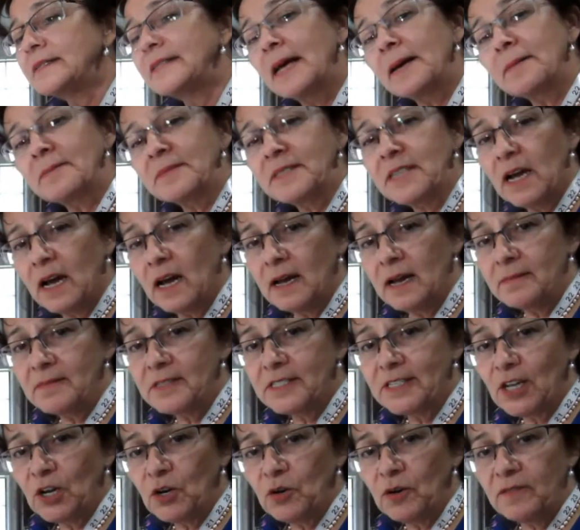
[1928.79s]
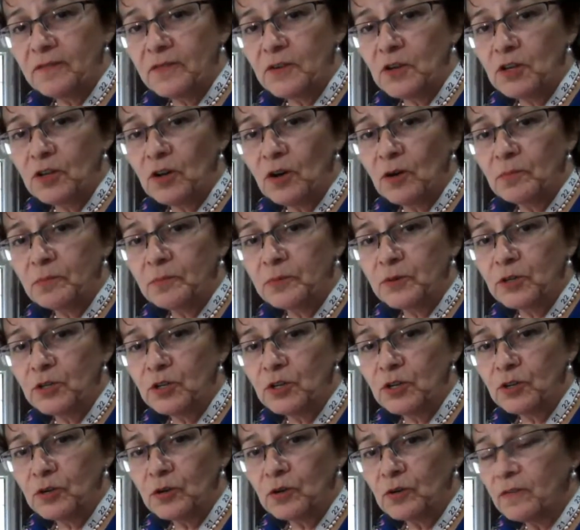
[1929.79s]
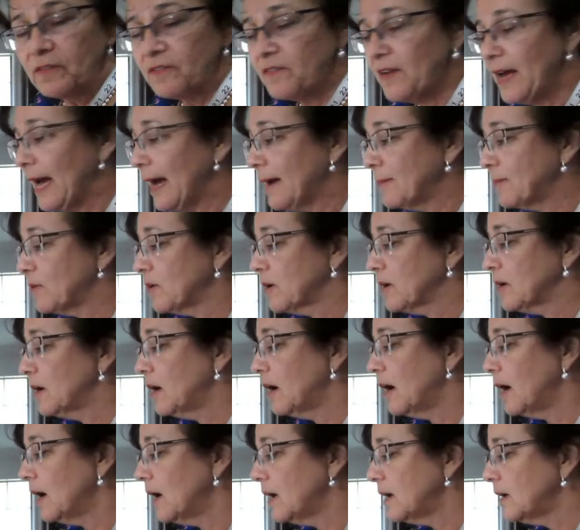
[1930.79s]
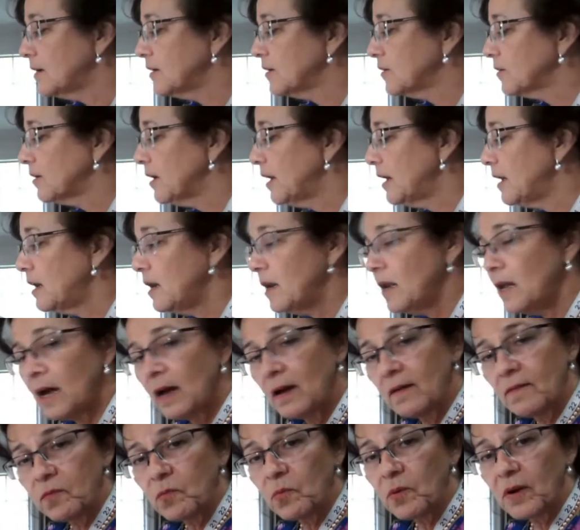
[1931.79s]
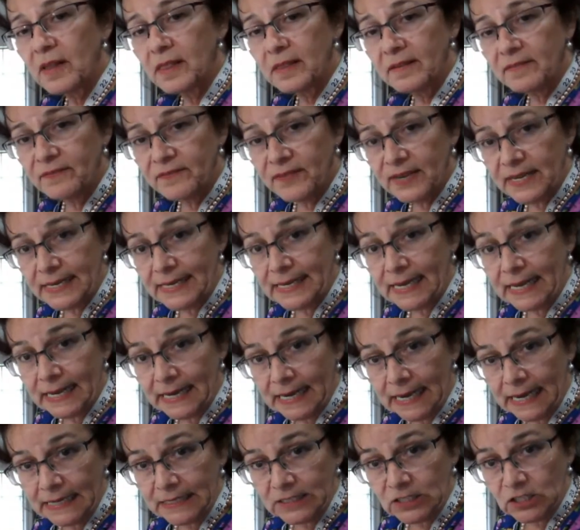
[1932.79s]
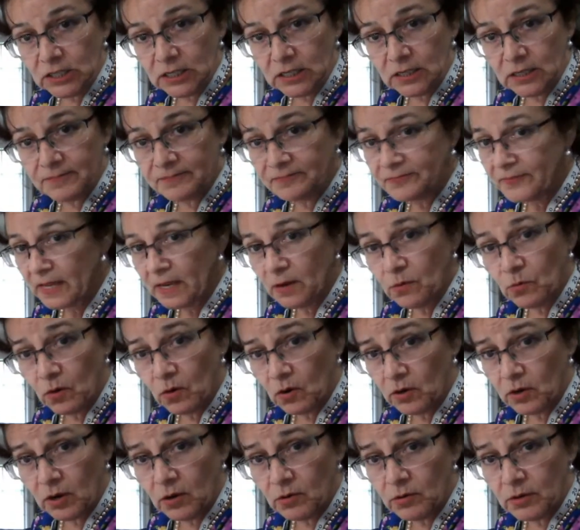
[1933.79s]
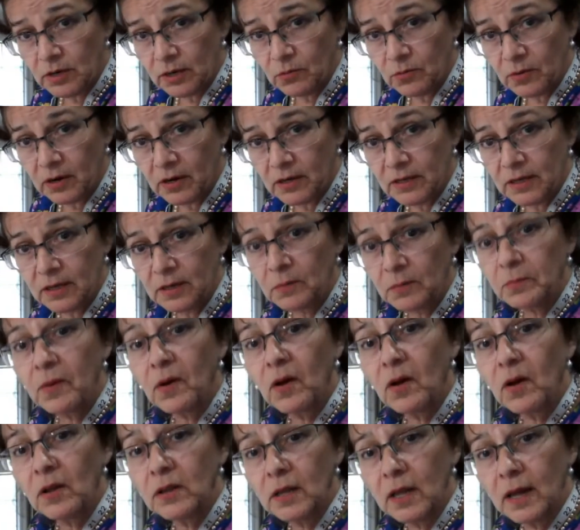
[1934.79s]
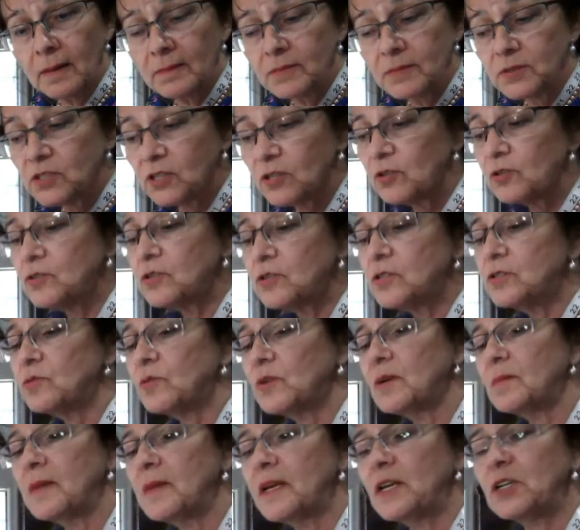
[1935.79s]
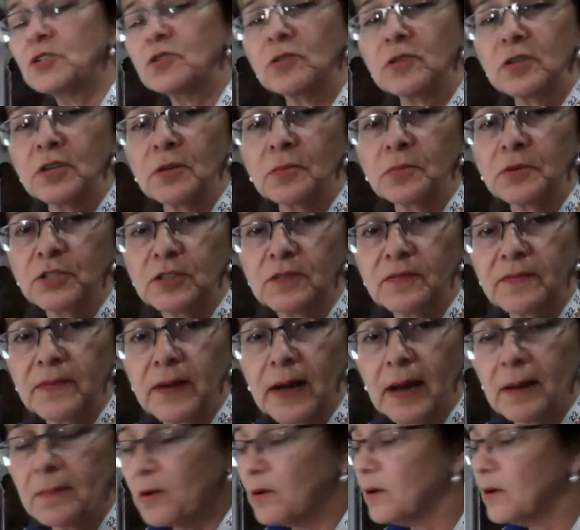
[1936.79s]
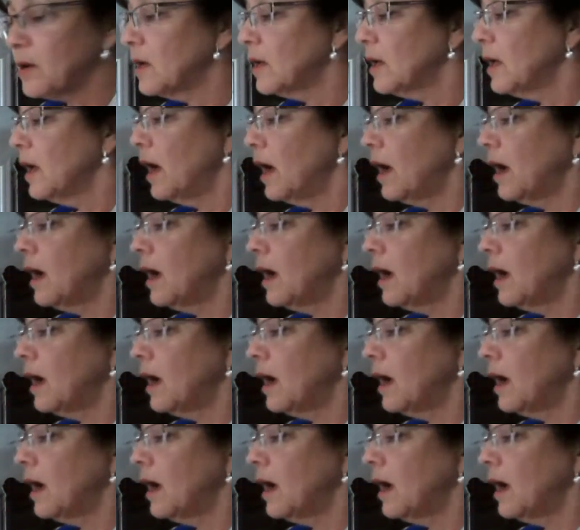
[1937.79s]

Sometimes though, if you don't put your fabric under enough where the feed can catch it, it won't go anywhere and it'll ball up. So you just want to make sure you put your fabric